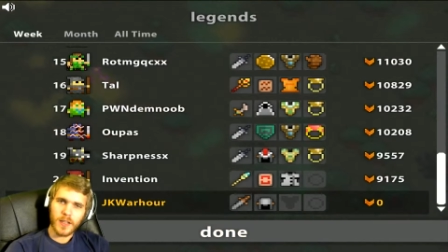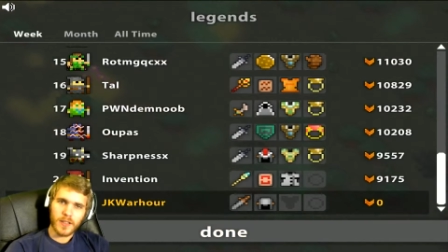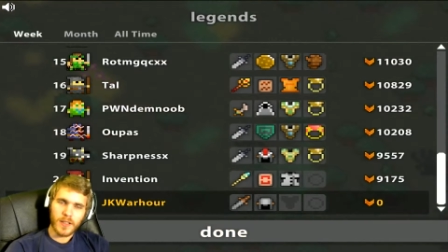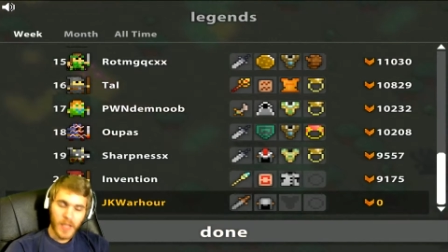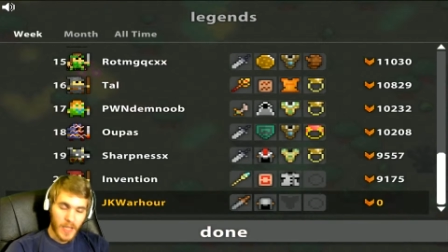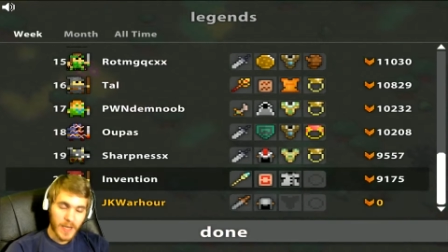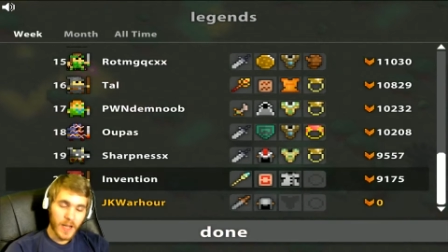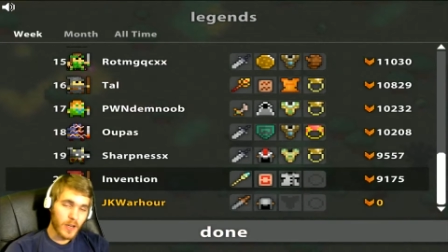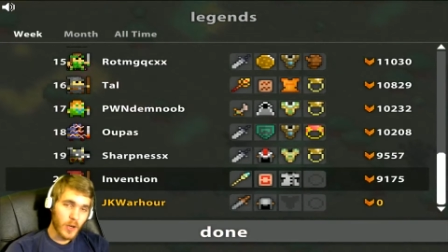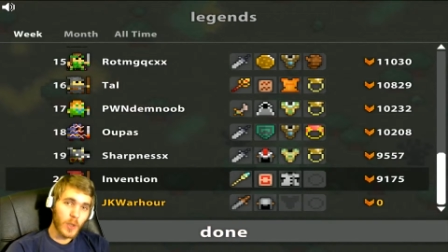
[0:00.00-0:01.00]
Okay,
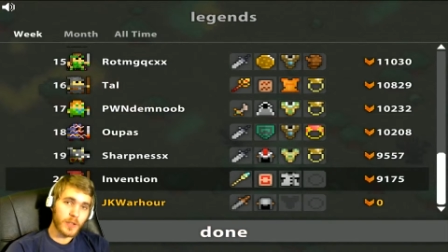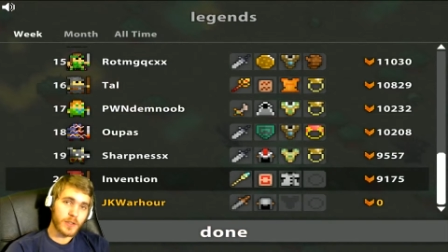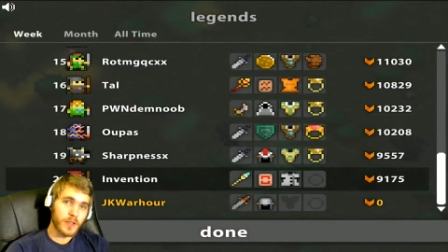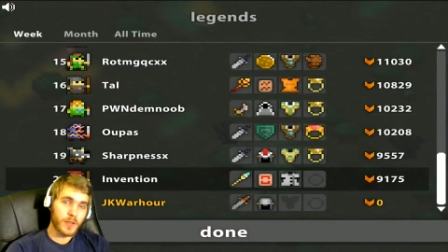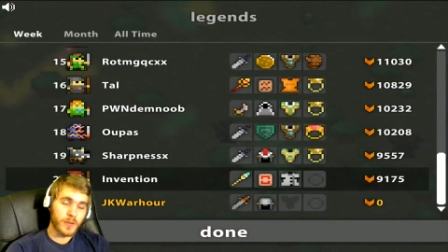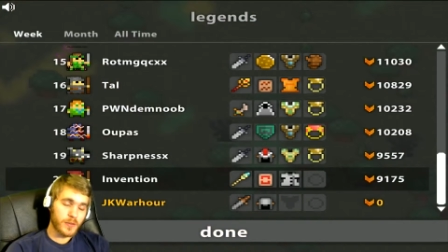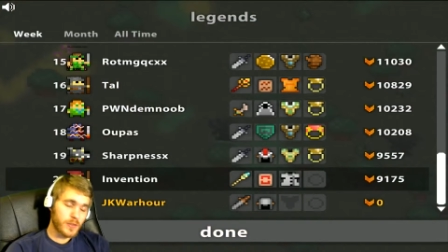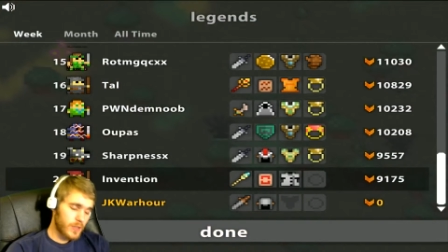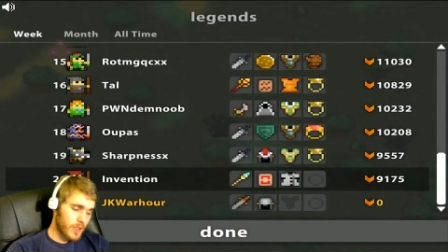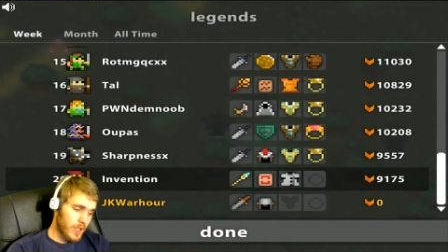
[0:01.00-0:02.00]
I now know what to do.
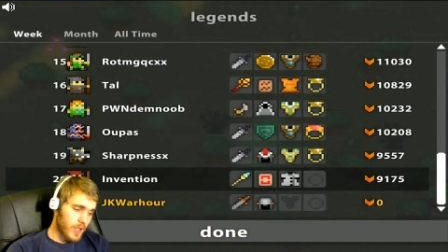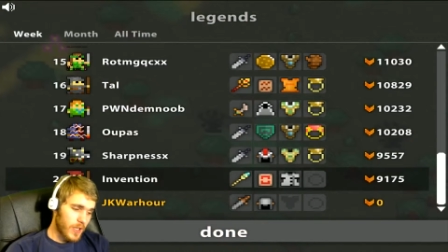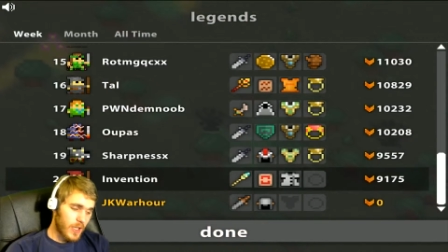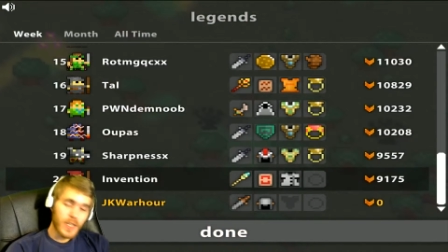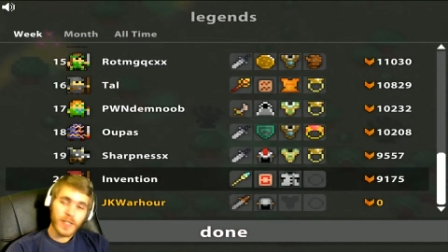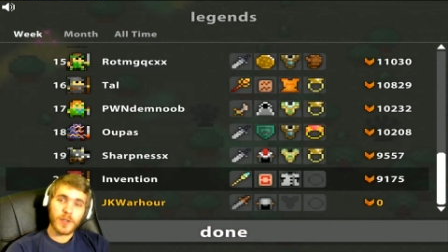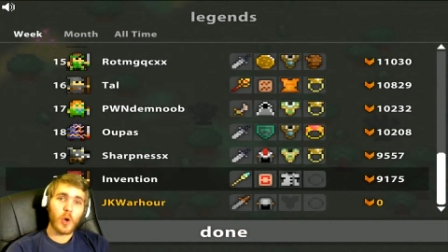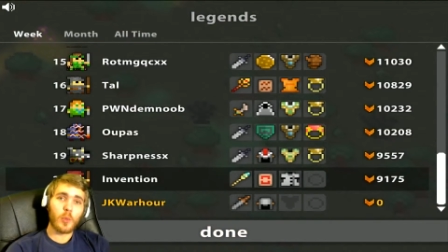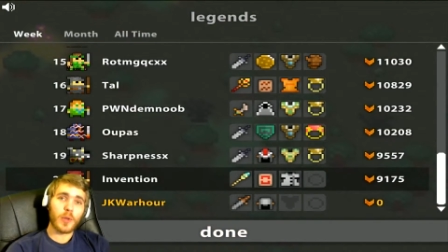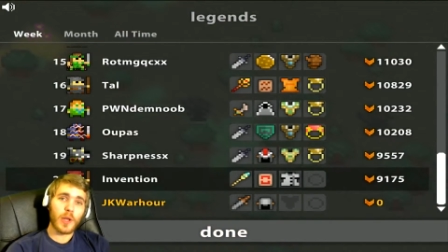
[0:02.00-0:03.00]

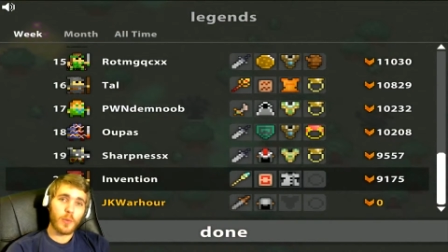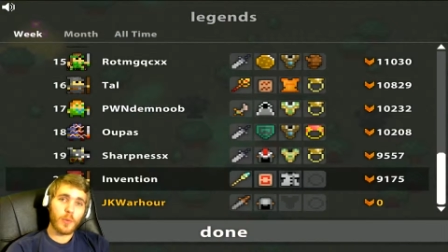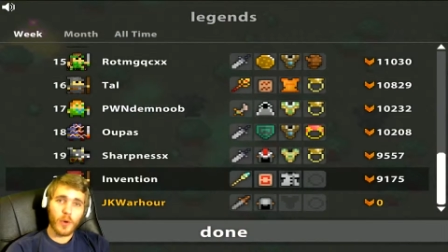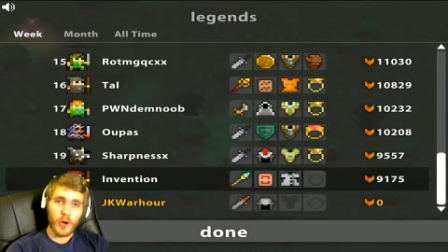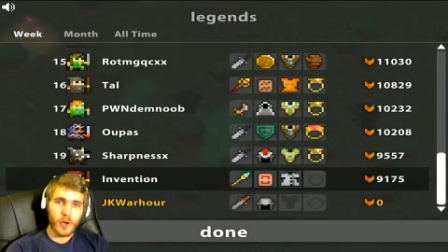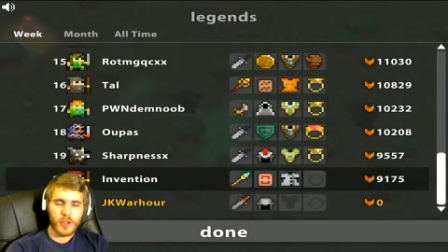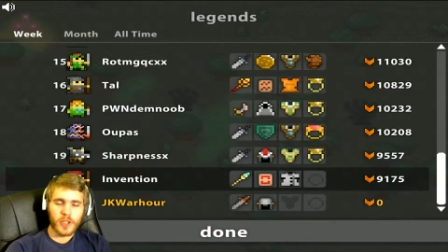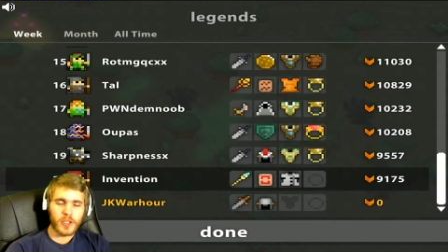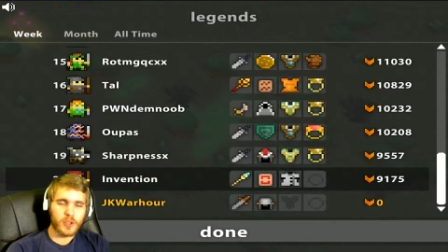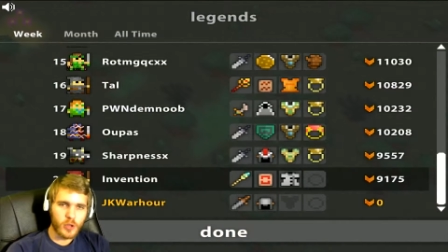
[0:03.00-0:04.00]
Don't play
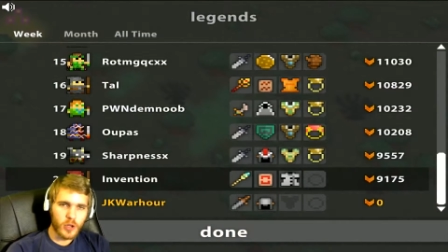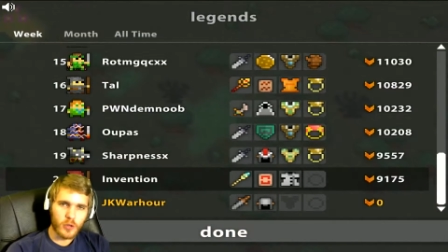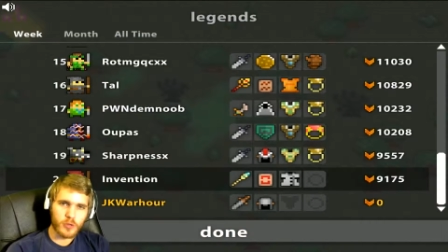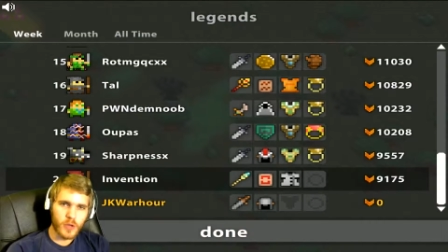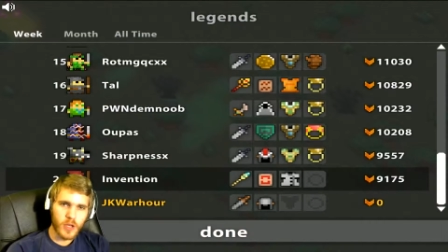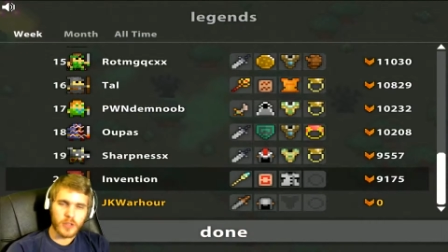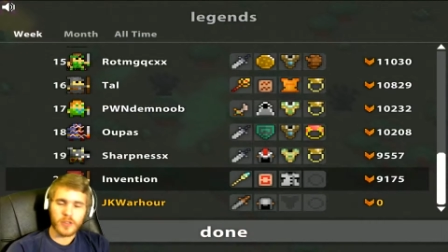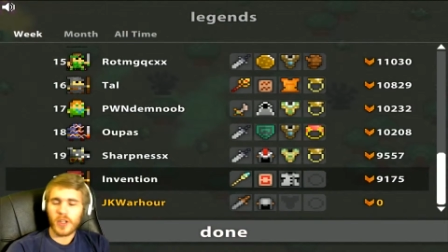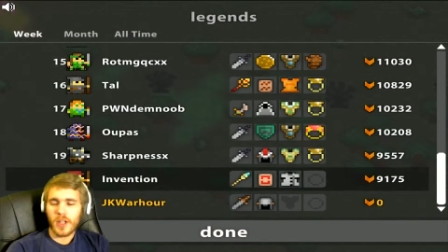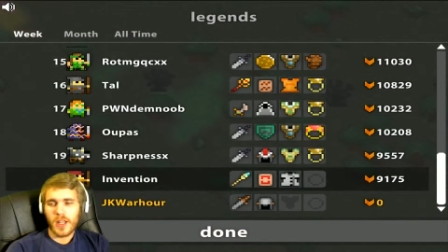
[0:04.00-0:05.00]
warrior, it's too close
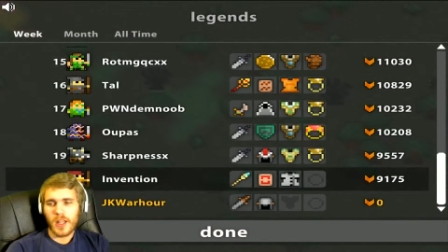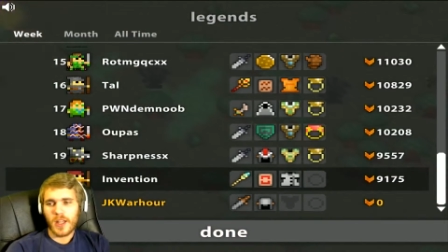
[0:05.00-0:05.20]
range.